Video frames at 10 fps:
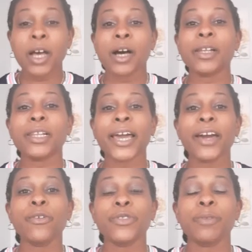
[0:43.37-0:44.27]

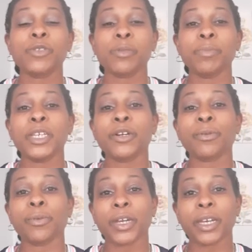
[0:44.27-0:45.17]
allow them to be
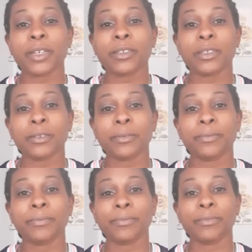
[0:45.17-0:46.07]
correct,
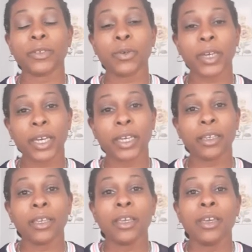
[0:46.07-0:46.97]
okay?